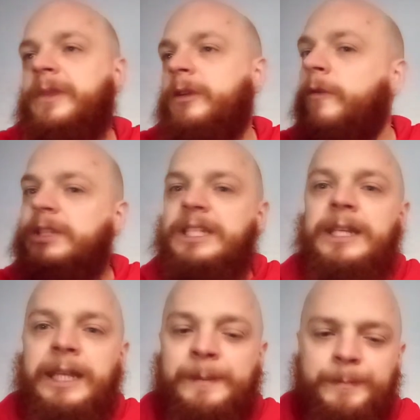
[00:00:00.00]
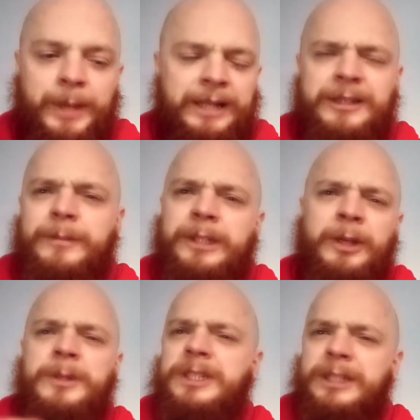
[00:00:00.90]
Obviously, he picked up the
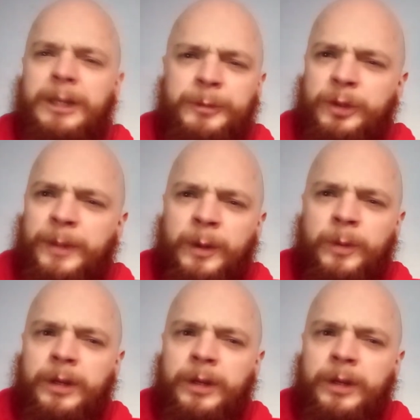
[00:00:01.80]
WCW belt,